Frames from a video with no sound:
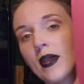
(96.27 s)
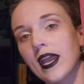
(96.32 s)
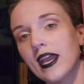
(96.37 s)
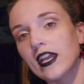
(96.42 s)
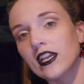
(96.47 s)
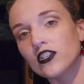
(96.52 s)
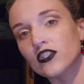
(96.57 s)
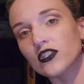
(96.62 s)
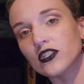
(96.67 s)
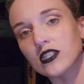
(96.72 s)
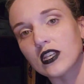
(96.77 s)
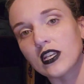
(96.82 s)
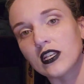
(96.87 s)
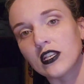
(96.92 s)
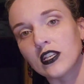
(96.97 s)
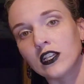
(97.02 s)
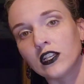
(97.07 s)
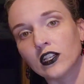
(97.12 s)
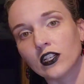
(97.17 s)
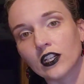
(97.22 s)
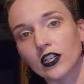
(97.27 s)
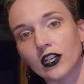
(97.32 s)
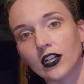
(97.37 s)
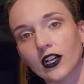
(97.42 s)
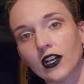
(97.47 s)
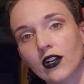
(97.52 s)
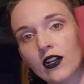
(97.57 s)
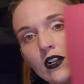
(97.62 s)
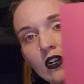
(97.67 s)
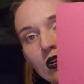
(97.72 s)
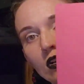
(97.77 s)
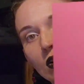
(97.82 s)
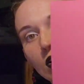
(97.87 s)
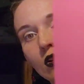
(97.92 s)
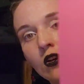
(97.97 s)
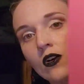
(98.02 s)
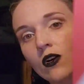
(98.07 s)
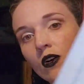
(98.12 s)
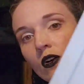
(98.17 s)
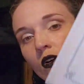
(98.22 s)
pages in here
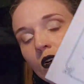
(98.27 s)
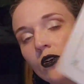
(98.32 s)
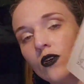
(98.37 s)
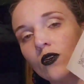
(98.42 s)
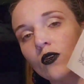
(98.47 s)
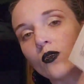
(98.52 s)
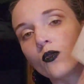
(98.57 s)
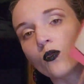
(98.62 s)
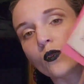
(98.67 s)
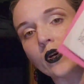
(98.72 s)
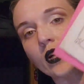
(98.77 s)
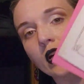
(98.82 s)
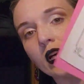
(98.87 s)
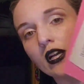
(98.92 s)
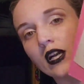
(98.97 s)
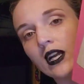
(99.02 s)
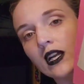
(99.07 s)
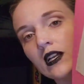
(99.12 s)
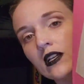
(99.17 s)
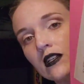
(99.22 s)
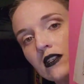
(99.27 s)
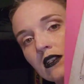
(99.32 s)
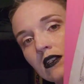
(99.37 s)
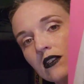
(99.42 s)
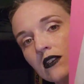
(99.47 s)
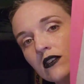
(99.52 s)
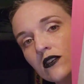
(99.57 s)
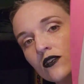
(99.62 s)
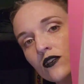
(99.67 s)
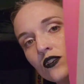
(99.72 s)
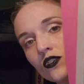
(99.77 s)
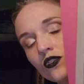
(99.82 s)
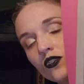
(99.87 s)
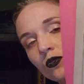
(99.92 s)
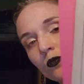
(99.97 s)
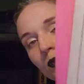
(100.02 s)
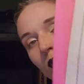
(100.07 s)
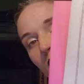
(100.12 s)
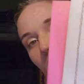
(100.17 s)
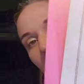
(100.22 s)
were
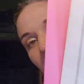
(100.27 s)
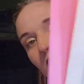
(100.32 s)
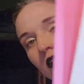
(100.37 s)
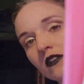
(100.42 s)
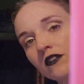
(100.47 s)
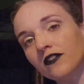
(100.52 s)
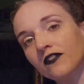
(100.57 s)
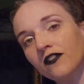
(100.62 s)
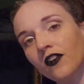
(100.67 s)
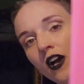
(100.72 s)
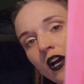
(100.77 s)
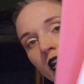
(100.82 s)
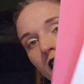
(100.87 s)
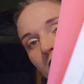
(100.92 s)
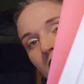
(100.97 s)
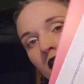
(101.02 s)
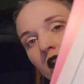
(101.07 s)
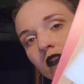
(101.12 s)
super fun.